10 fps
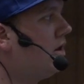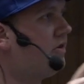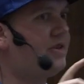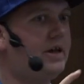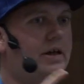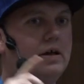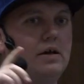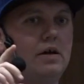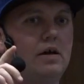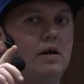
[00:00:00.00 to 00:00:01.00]

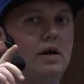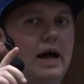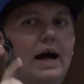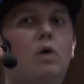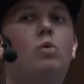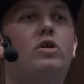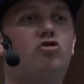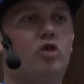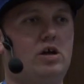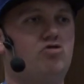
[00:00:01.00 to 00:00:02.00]
seeing how it
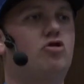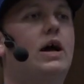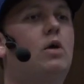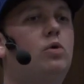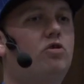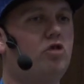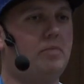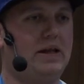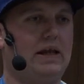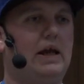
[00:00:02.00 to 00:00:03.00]
changed, how it
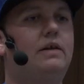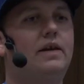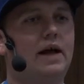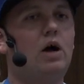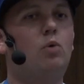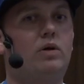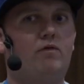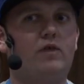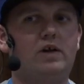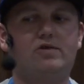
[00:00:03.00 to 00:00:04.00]
remediated, how it
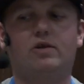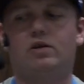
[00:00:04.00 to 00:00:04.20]
fixed the